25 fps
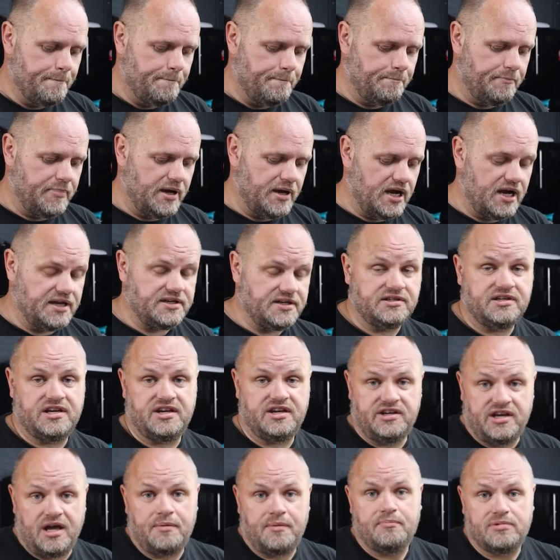but
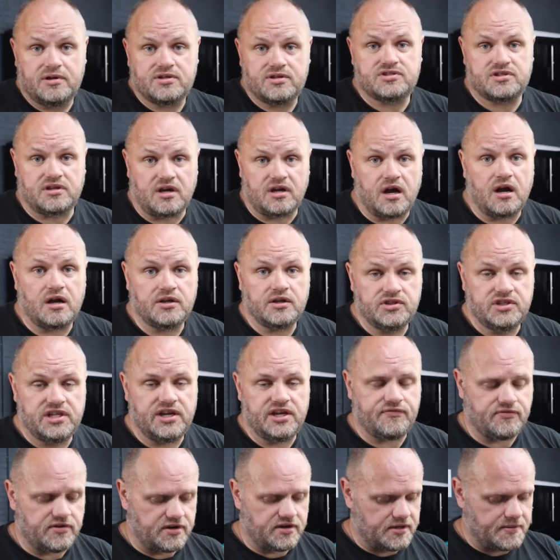the numbers are
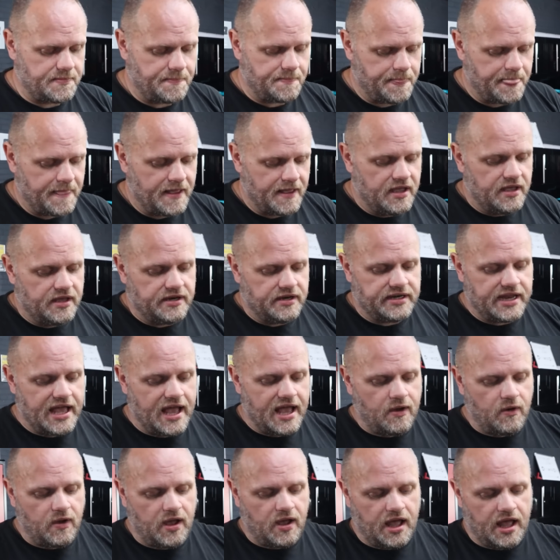different.
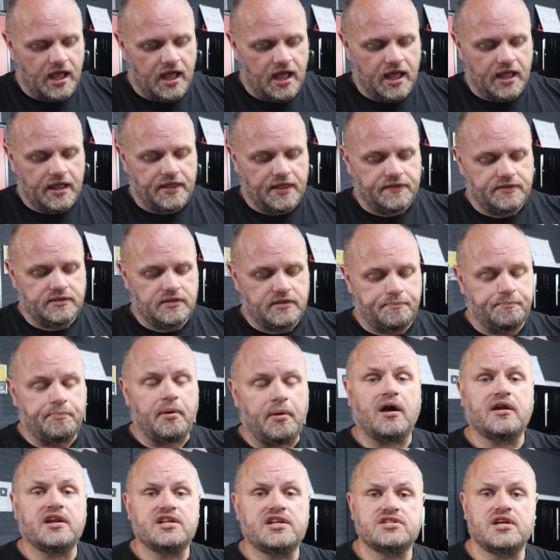Now, the
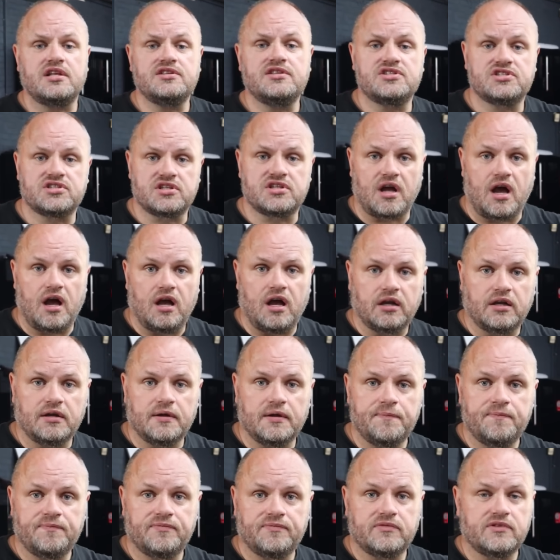part is on stock.
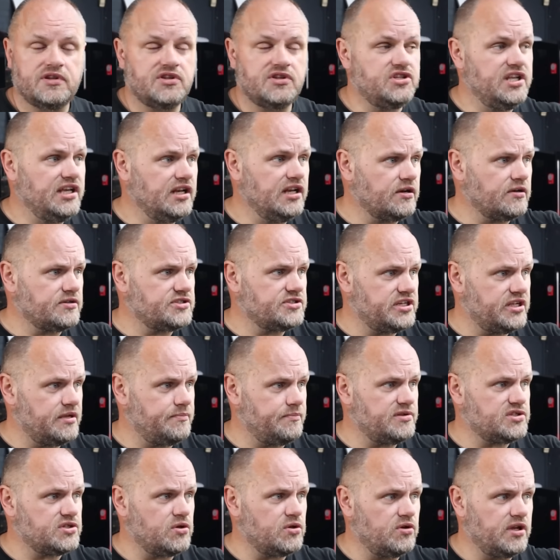The
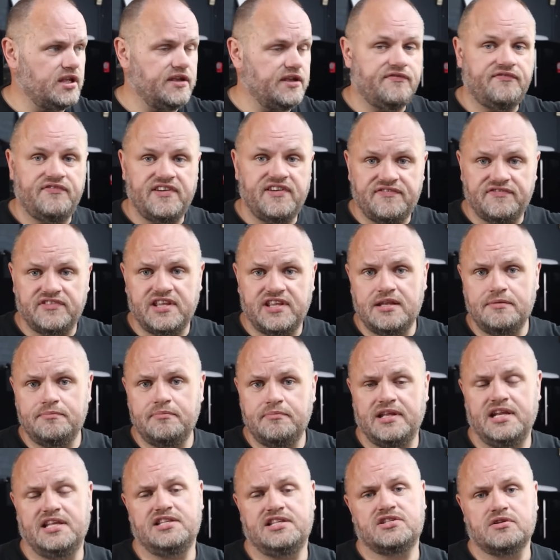dealership is only 15
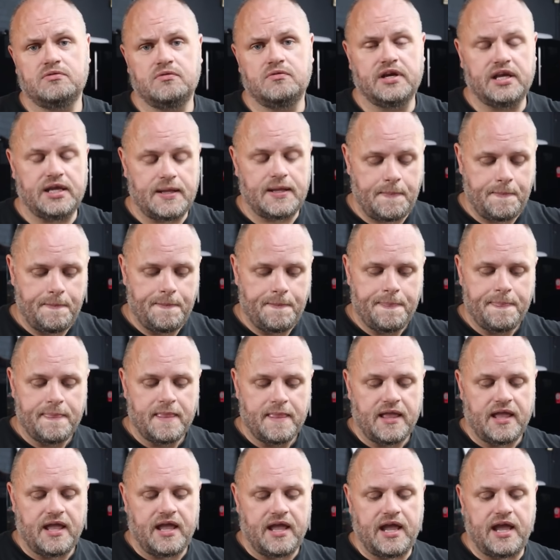minutes away,
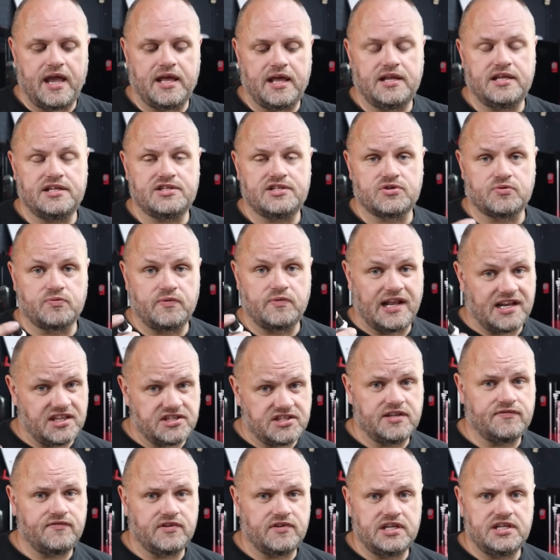and it's
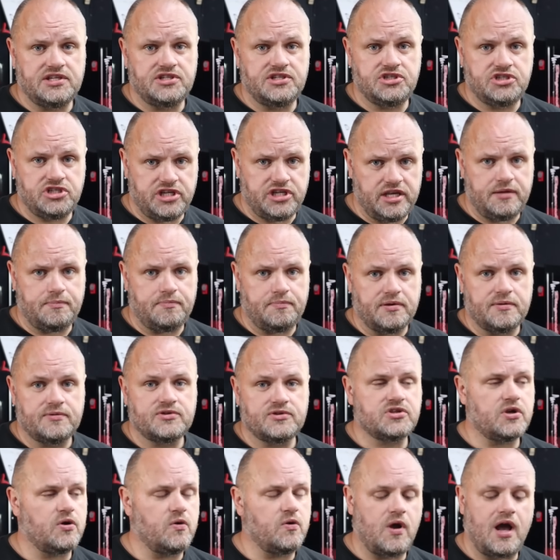relatively cheap.
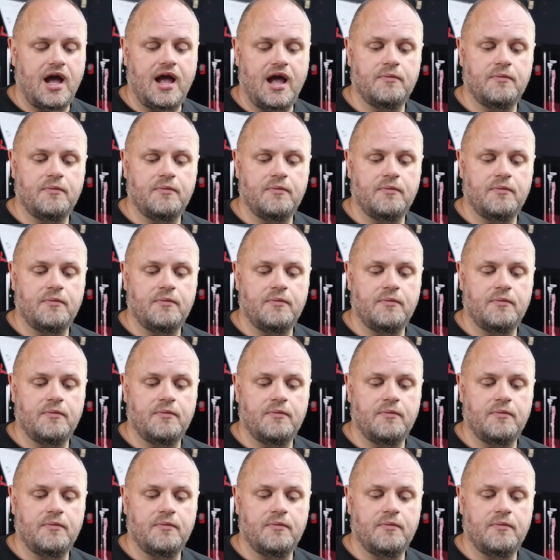So